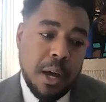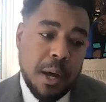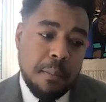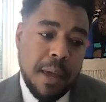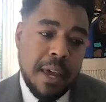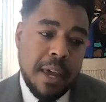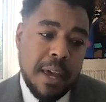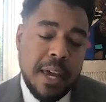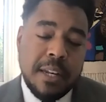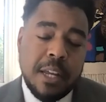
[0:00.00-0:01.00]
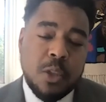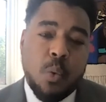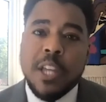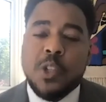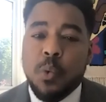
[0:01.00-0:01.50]

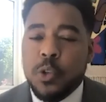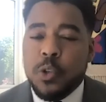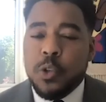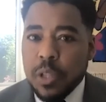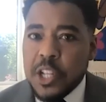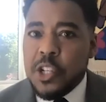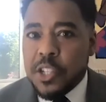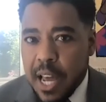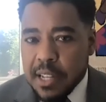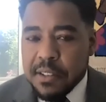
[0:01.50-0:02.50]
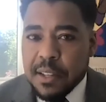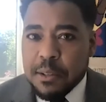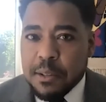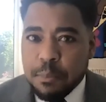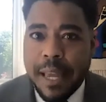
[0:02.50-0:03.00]
and the ways in which religion is kind
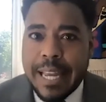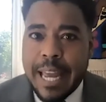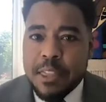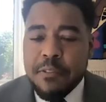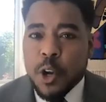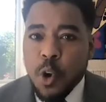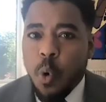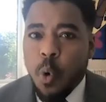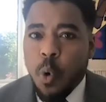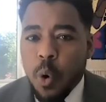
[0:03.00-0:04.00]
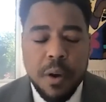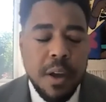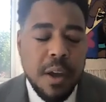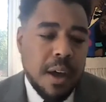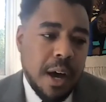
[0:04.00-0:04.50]
of at the very
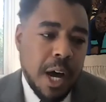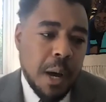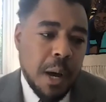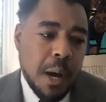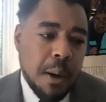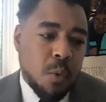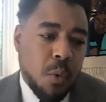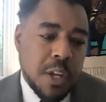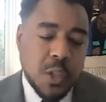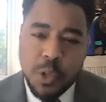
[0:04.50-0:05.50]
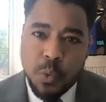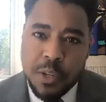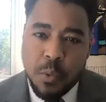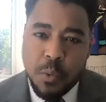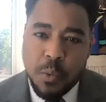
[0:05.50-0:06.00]
core of the ways in
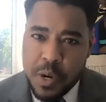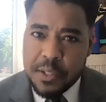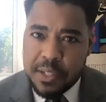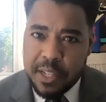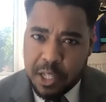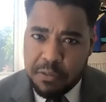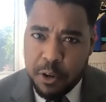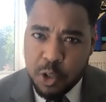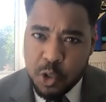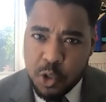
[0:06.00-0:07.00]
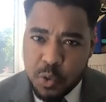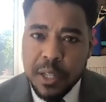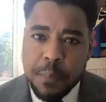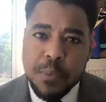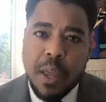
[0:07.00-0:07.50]
which we read this text very
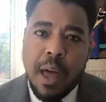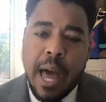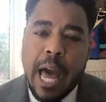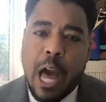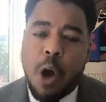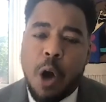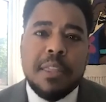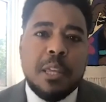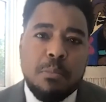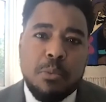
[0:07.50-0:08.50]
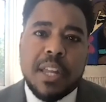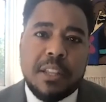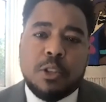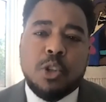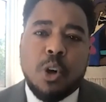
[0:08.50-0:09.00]
strictly. How might then
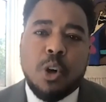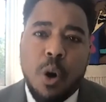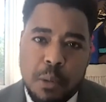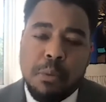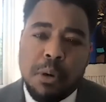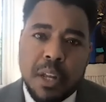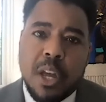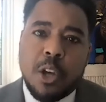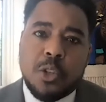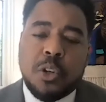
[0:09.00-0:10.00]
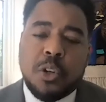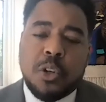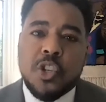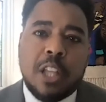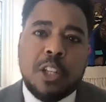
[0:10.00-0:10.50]
bringing in the talking book
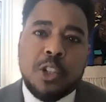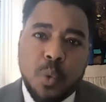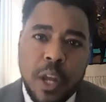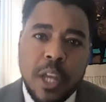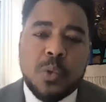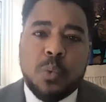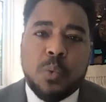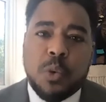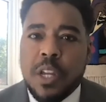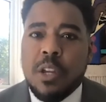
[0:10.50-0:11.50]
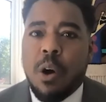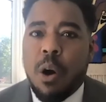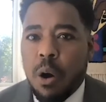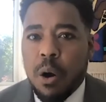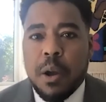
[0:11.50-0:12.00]
sort of challenge the ways in which
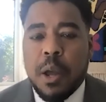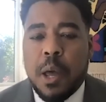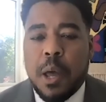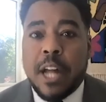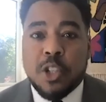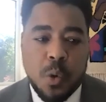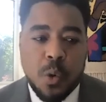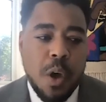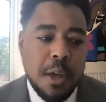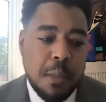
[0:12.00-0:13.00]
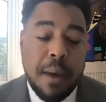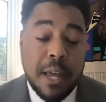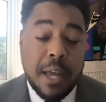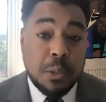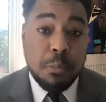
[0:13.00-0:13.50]
we are imagining
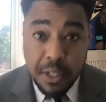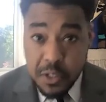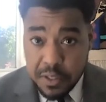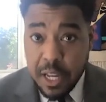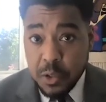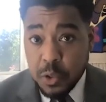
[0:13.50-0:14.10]
the possibilities of